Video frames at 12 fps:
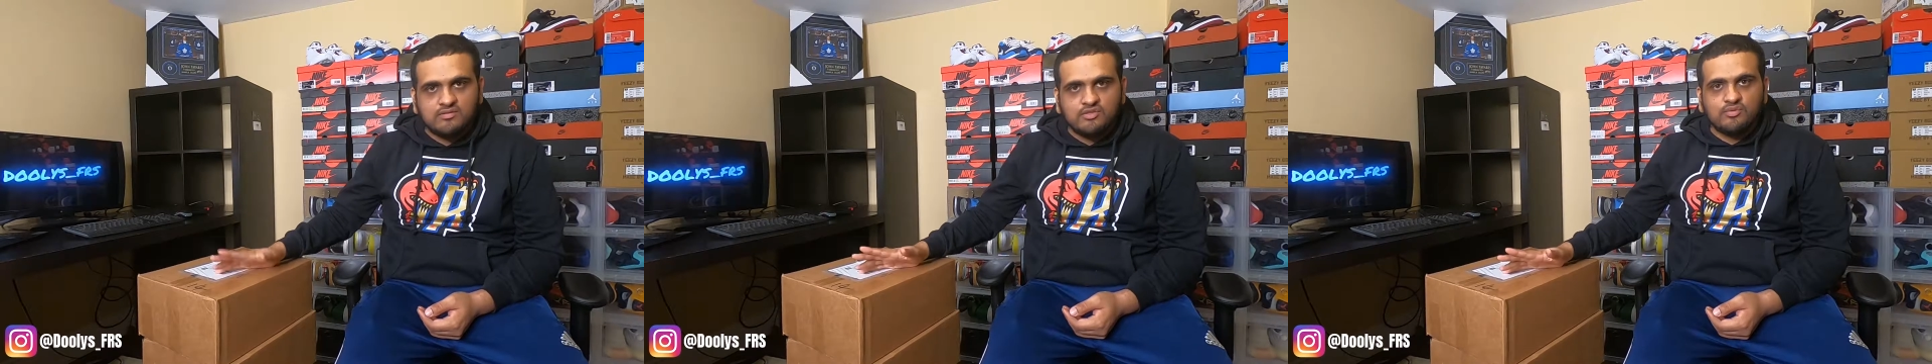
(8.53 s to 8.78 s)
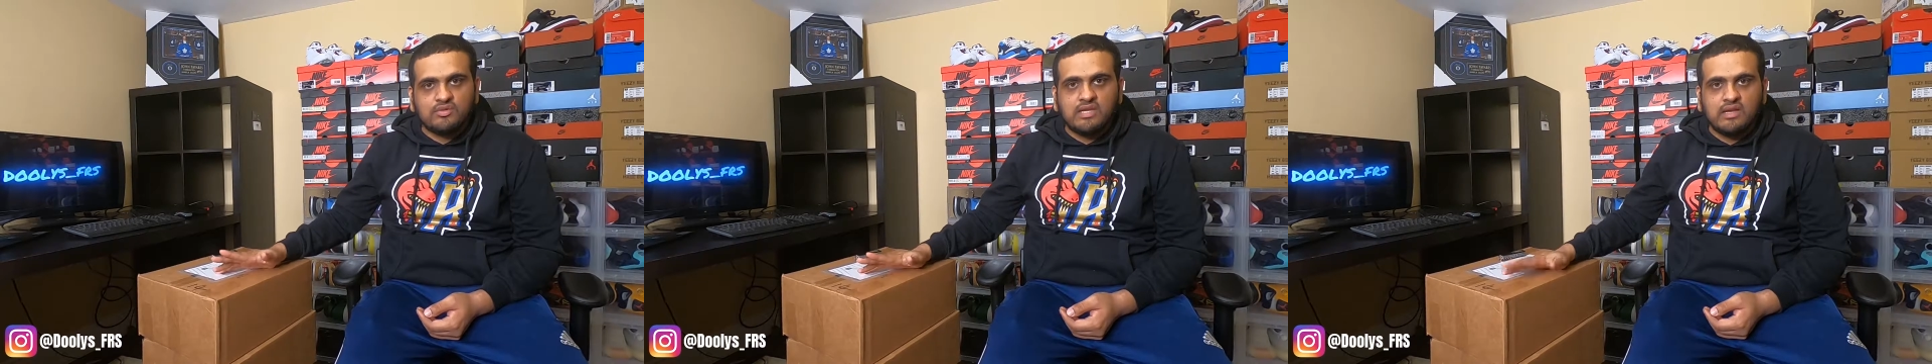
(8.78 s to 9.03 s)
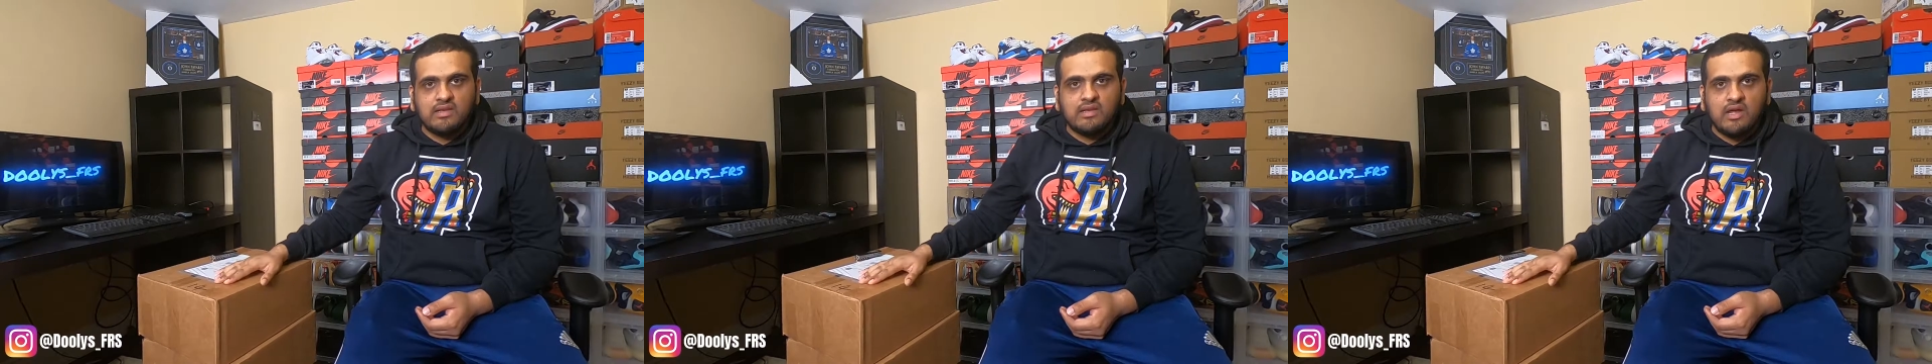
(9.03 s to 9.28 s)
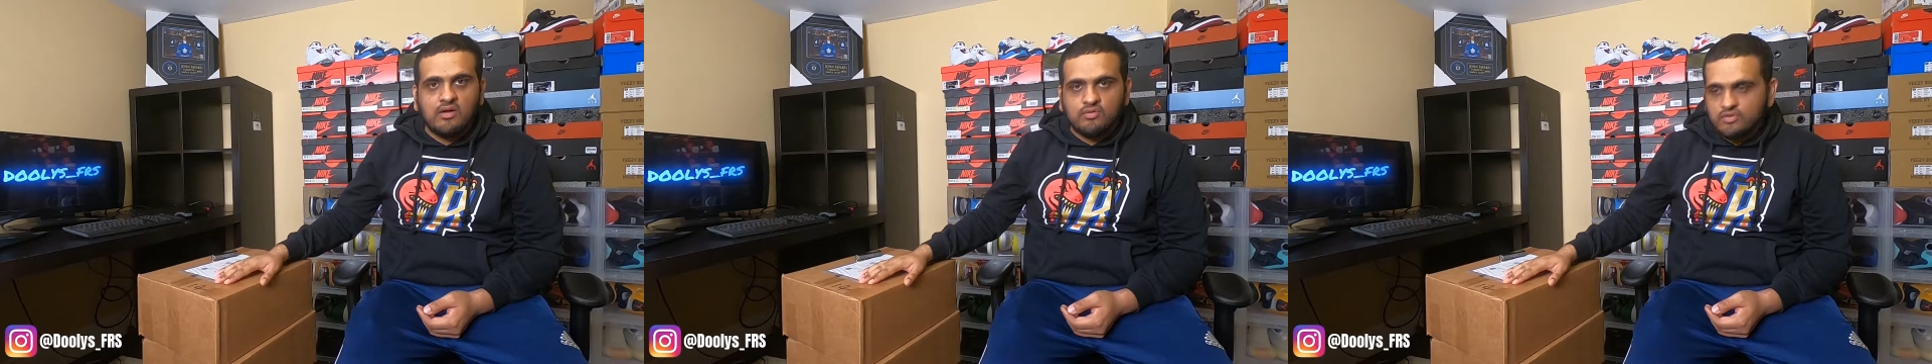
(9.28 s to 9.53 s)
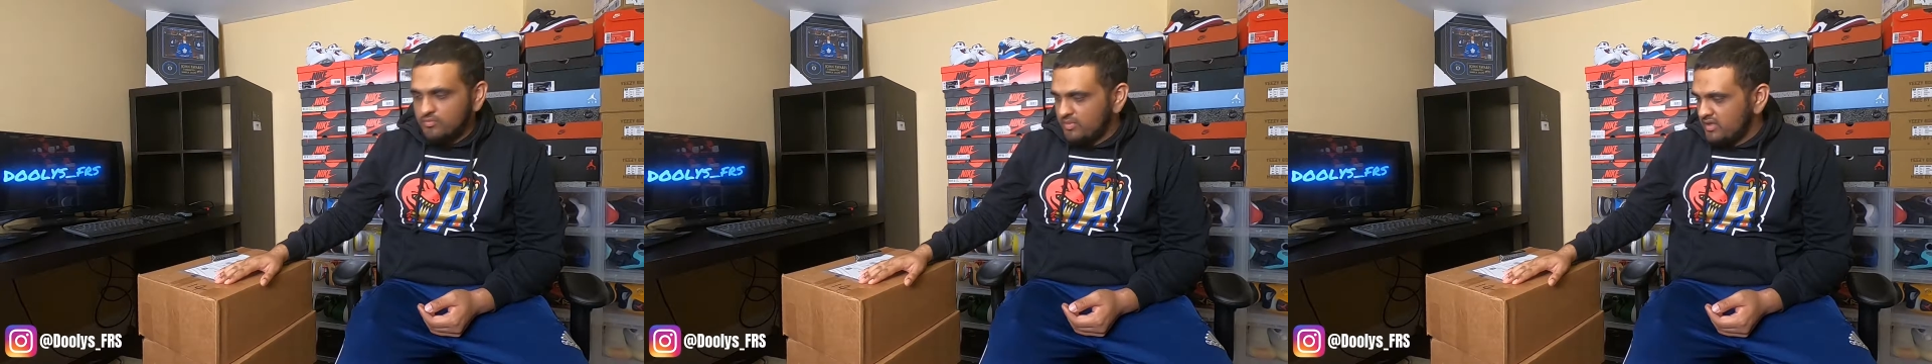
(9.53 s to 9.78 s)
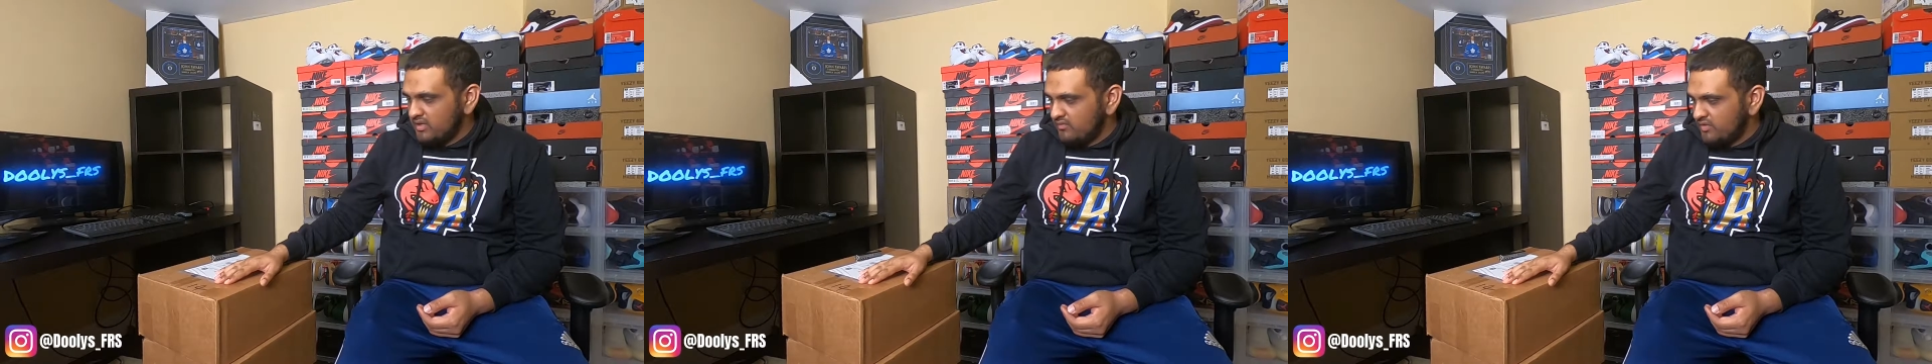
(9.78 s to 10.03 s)
June 2nd now, so
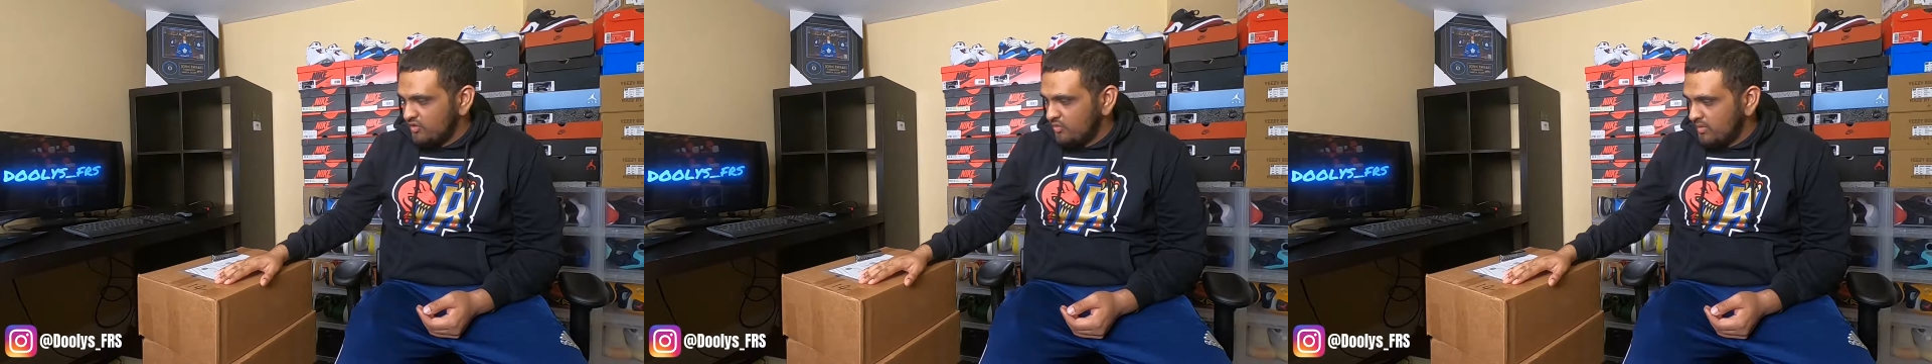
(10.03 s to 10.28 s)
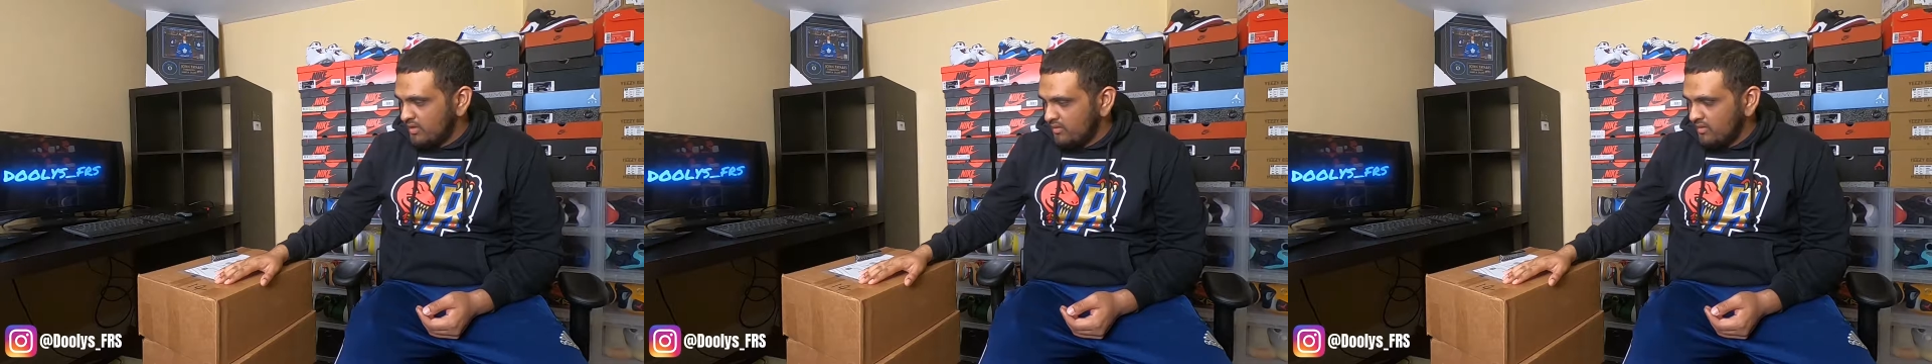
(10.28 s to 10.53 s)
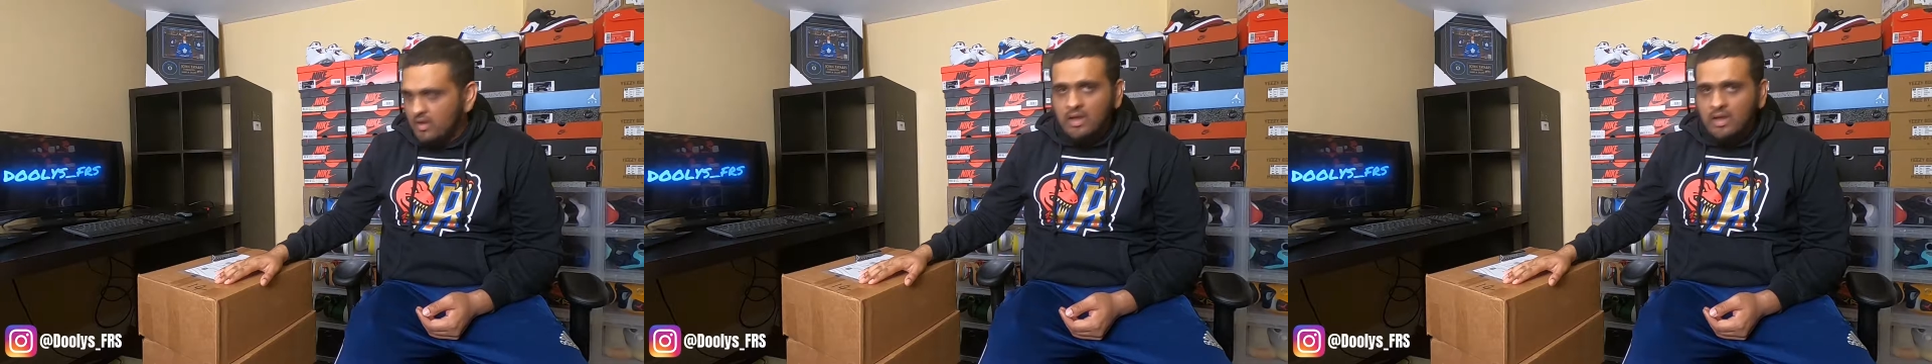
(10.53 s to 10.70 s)
beginning of the new month.